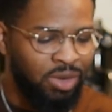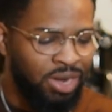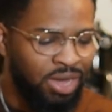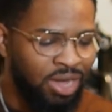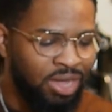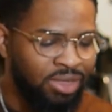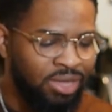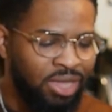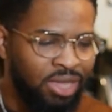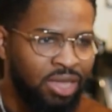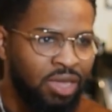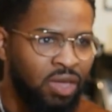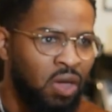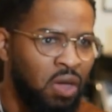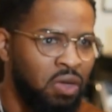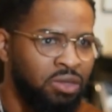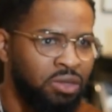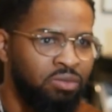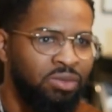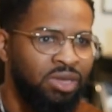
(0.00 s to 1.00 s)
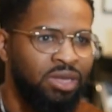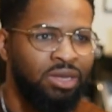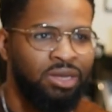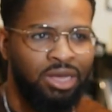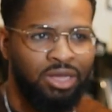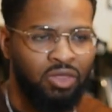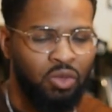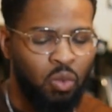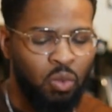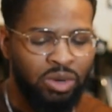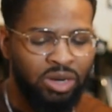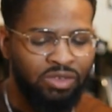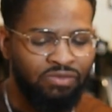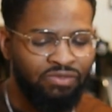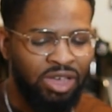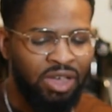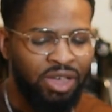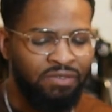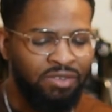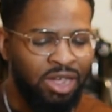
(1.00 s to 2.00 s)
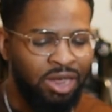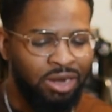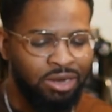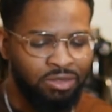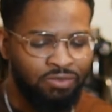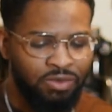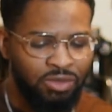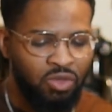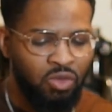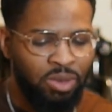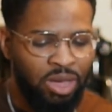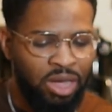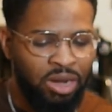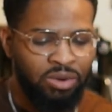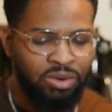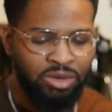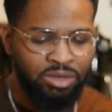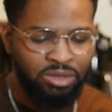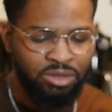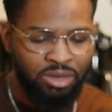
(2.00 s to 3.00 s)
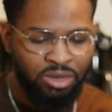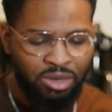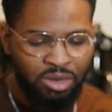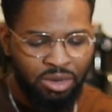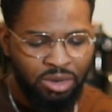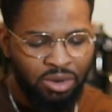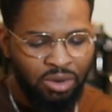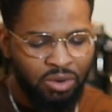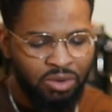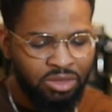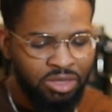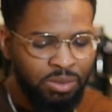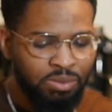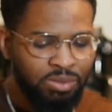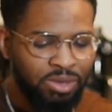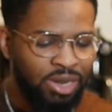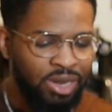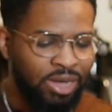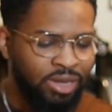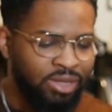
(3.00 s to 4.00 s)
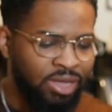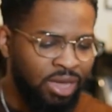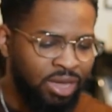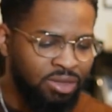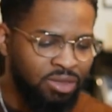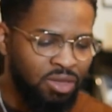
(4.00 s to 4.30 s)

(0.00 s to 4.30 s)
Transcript: Like I think it cost me like $25 for 2 batteries or something like that.